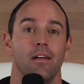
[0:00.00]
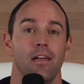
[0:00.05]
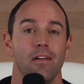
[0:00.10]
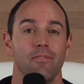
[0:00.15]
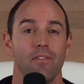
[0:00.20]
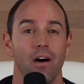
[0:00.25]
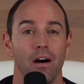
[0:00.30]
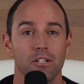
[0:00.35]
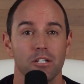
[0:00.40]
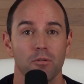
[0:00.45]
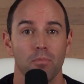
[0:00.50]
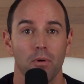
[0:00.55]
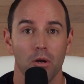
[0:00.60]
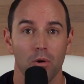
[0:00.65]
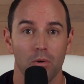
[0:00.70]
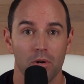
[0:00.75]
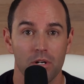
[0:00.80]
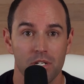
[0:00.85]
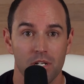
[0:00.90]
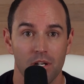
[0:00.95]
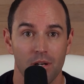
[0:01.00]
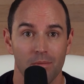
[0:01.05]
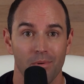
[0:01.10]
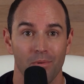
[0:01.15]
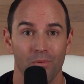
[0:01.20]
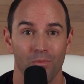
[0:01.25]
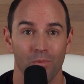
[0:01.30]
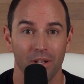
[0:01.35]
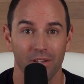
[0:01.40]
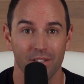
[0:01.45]
If entrepreneurship,
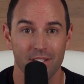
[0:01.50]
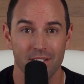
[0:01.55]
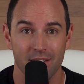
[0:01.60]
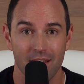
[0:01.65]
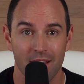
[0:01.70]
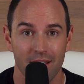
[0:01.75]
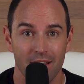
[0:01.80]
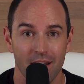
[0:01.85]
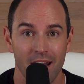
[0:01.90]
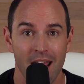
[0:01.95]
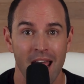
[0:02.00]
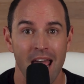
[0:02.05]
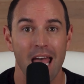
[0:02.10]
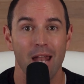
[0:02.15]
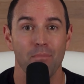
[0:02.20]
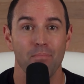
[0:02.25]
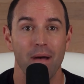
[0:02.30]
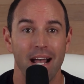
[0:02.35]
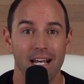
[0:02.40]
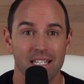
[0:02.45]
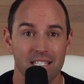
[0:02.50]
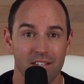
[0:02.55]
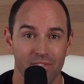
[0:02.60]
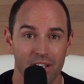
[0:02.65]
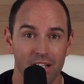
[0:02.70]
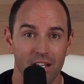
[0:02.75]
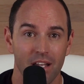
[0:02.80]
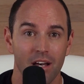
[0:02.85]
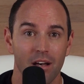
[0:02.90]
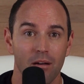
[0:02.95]
real estate, and passive
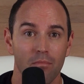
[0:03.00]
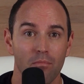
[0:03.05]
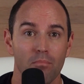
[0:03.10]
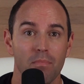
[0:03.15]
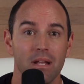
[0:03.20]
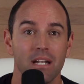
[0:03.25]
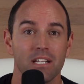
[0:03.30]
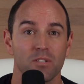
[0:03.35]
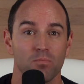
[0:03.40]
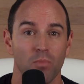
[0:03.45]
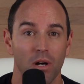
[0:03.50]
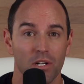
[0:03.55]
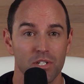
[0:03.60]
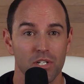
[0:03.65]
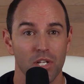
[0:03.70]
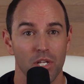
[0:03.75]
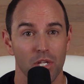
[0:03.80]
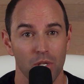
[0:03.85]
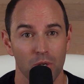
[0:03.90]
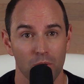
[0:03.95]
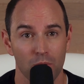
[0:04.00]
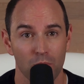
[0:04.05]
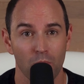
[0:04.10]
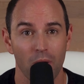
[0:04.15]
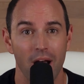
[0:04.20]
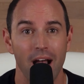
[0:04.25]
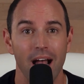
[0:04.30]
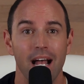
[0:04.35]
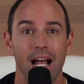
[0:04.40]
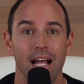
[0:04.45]
income mean as much to you
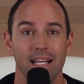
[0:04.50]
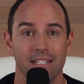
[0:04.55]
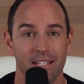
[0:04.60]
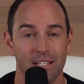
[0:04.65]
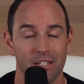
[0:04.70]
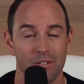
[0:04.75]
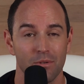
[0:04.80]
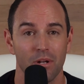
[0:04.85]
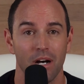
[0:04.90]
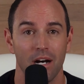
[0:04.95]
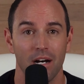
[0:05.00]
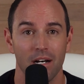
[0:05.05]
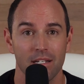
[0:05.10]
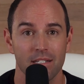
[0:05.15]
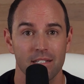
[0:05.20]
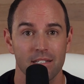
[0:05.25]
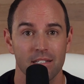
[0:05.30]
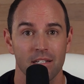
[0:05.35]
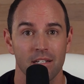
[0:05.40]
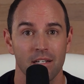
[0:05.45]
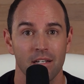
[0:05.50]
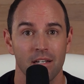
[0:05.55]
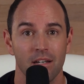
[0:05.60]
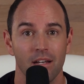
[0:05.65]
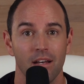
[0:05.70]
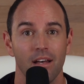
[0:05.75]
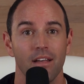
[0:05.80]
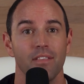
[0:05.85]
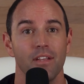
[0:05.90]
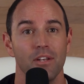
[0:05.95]
as they do to us,
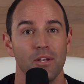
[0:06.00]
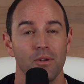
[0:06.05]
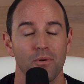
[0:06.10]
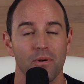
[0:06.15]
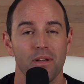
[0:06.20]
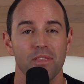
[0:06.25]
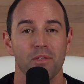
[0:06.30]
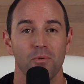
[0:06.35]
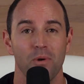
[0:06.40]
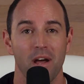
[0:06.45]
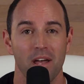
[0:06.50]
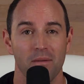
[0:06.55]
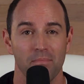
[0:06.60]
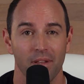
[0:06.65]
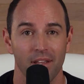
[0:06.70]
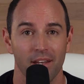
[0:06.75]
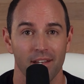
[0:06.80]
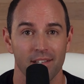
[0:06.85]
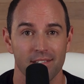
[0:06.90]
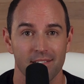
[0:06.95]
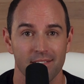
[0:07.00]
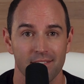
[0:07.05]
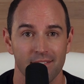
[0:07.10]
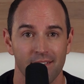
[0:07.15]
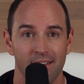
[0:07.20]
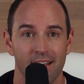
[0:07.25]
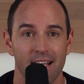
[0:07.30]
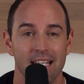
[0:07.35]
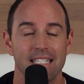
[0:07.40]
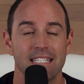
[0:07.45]
then you're in the right place.
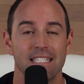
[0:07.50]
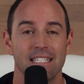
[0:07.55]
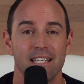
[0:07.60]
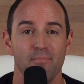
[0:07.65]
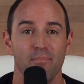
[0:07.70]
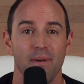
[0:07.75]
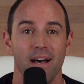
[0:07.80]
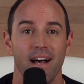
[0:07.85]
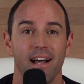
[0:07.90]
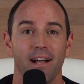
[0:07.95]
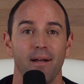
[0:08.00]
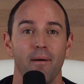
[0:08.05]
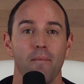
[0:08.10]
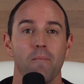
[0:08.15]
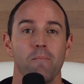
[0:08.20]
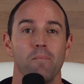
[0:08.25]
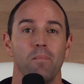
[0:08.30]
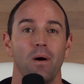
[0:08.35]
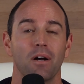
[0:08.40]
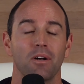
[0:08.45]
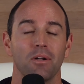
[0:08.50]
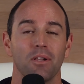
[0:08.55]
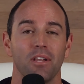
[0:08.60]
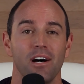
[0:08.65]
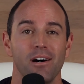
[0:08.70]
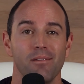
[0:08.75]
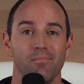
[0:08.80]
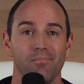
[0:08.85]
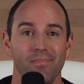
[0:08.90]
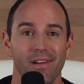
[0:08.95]
Sit back, buckle
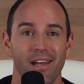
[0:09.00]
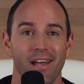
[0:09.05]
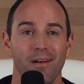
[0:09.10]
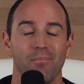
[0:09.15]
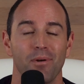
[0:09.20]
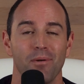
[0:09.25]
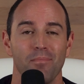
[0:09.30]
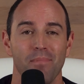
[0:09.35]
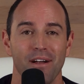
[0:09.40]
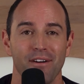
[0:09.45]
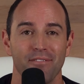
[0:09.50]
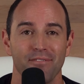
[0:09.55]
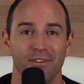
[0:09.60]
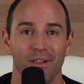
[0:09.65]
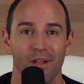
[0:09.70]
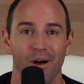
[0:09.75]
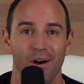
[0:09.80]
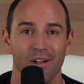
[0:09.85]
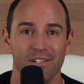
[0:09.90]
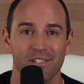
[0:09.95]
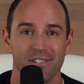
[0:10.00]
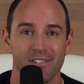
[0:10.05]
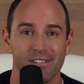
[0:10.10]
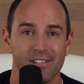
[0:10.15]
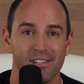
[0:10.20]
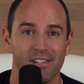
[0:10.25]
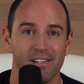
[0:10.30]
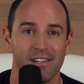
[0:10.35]
up, and prepare for launch.